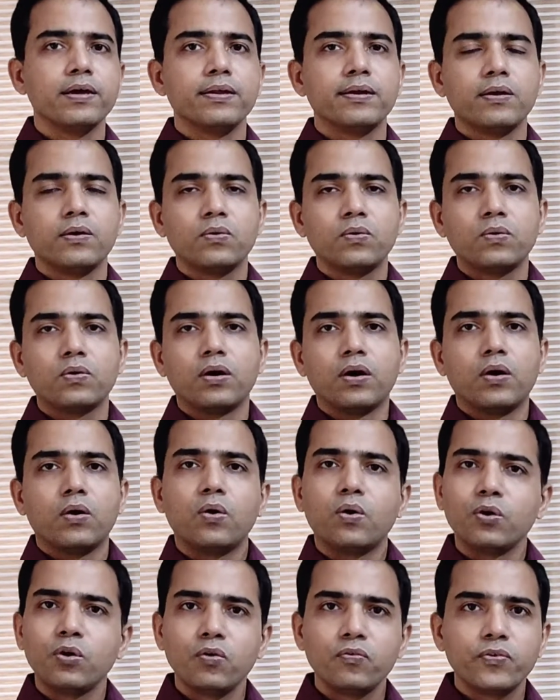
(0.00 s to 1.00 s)
Now,
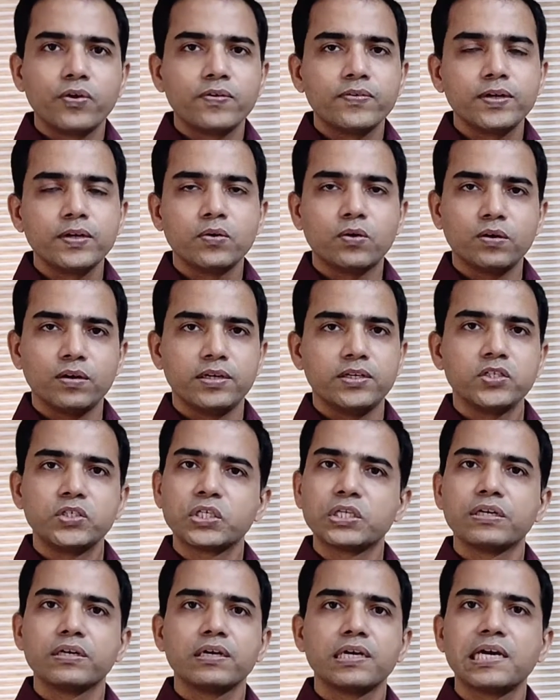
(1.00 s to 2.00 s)
all of our
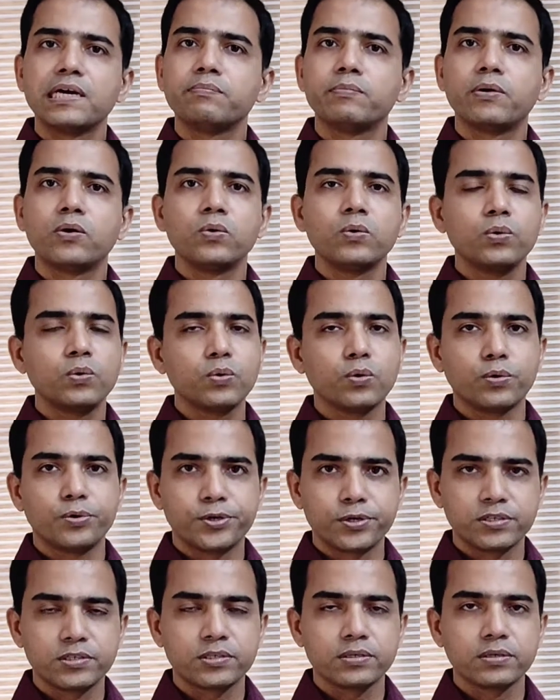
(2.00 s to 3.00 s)
knowledge about
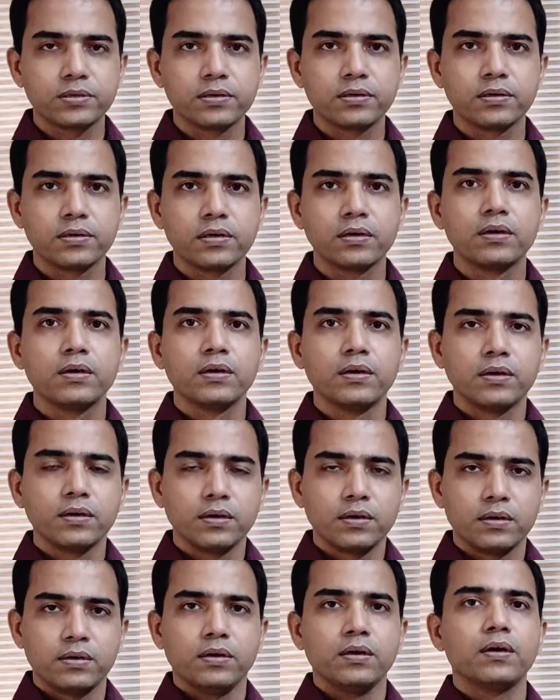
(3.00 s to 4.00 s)
courts,
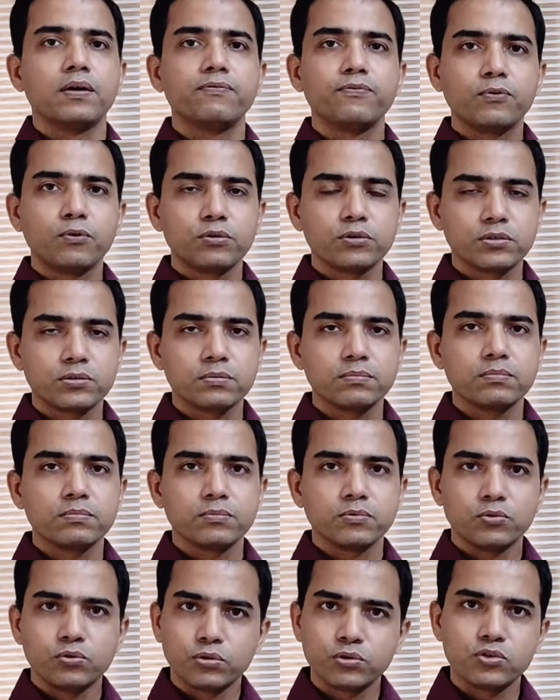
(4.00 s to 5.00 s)
of course,
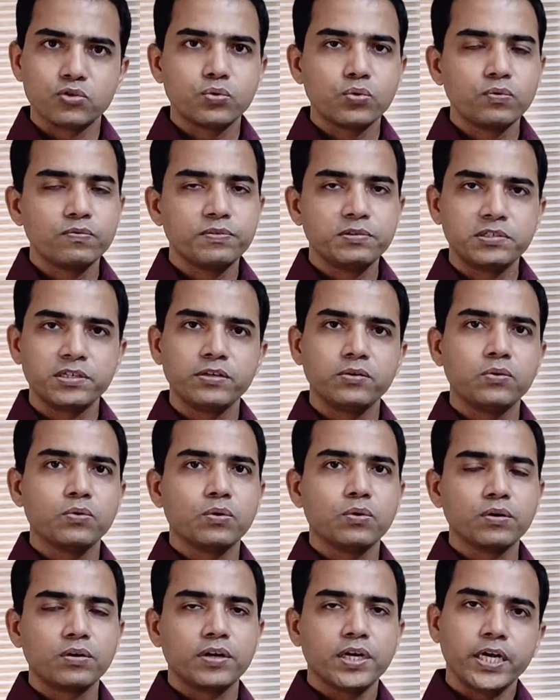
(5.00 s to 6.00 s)
those who visit
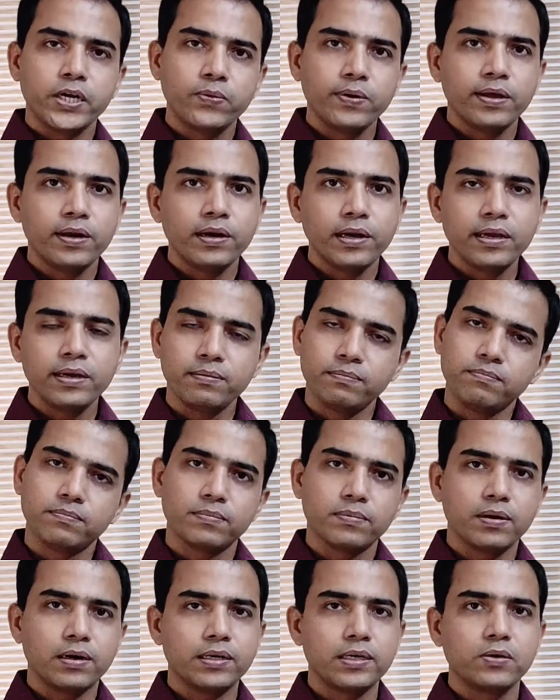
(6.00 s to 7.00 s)
court regularly
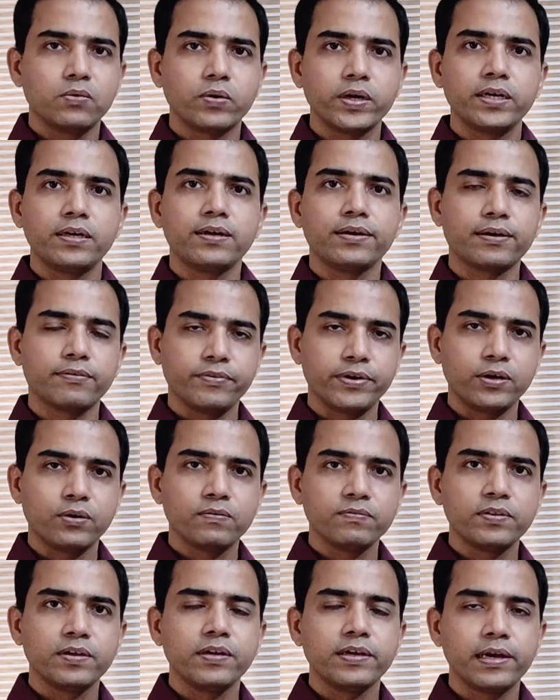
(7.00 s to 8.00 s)
are quite aware
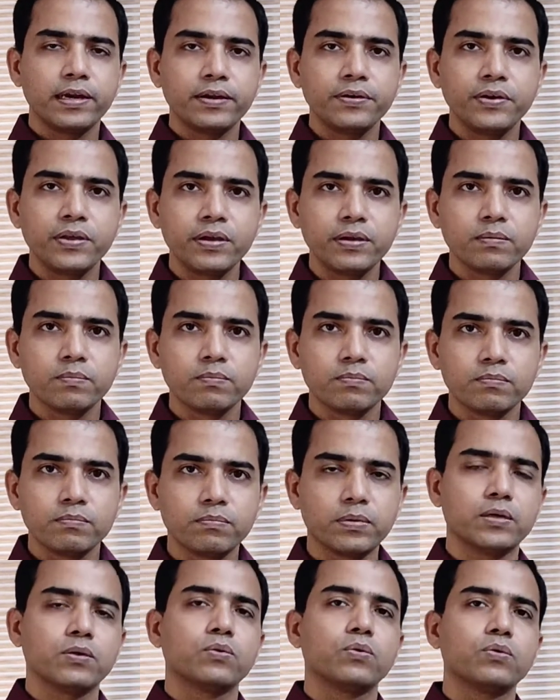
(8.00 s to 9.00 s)
of the reality,
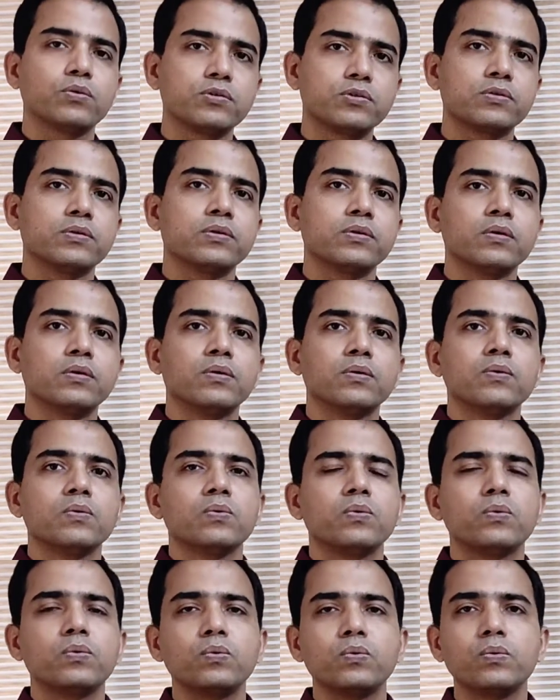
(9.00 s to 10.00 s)
but those
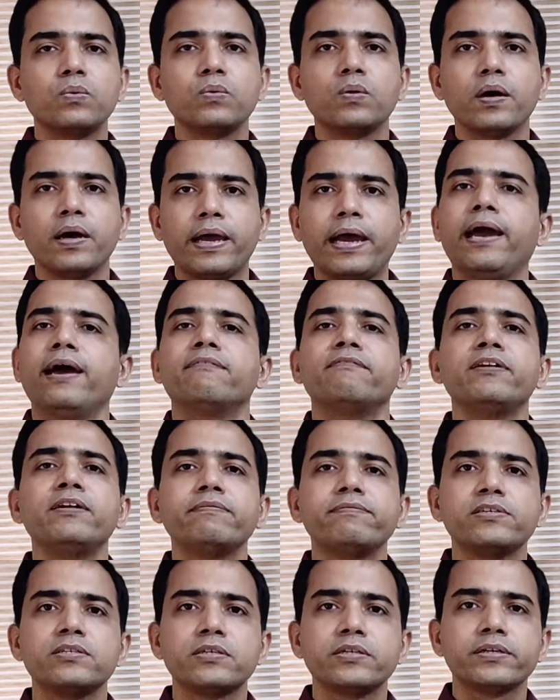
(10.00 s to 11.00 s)
who haven't
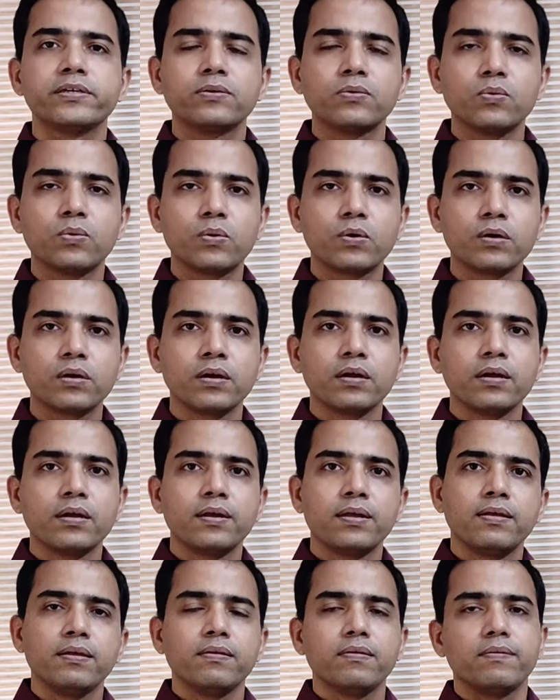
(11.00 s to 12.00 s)
visited court,
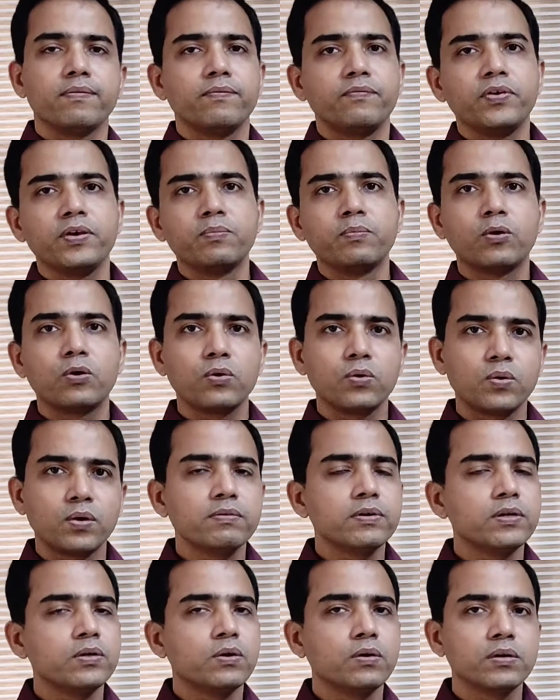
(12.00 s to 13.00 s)
we borrow
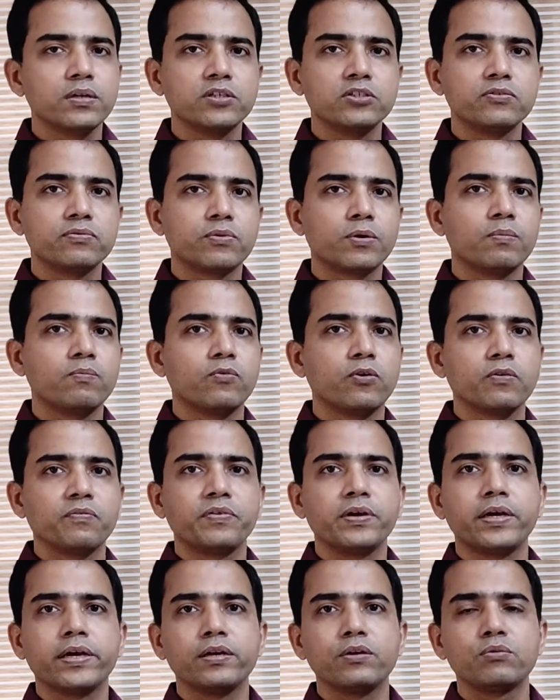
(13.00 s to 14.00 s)
our knowledge from what
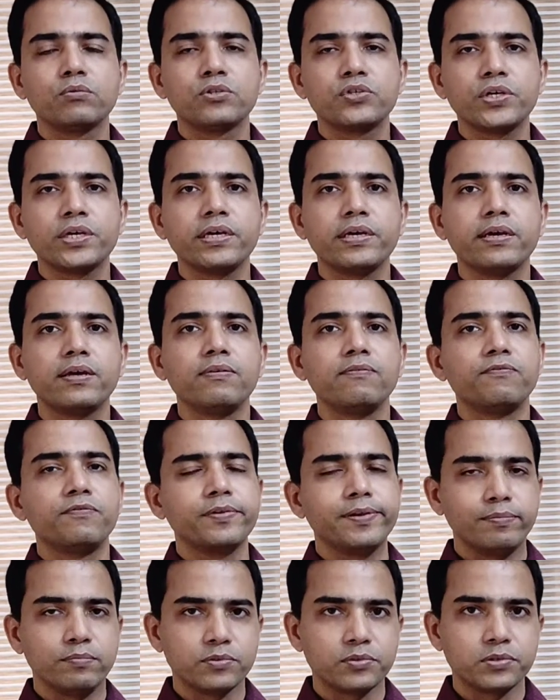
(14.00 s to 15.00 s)
we get to see in
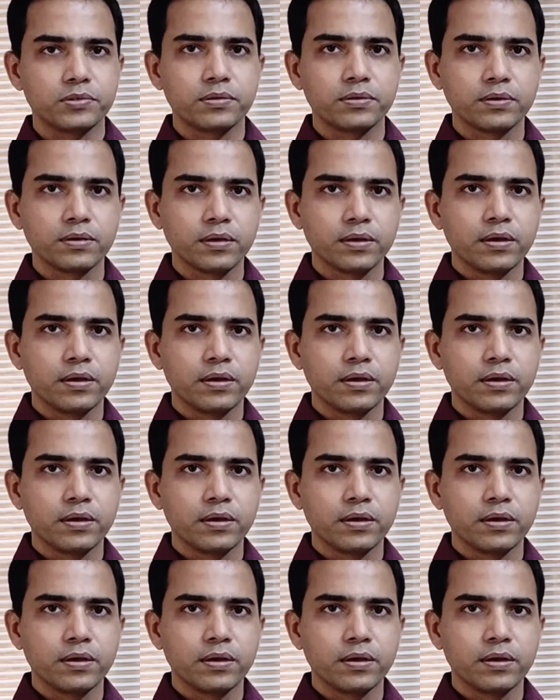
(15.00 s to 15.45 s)
films.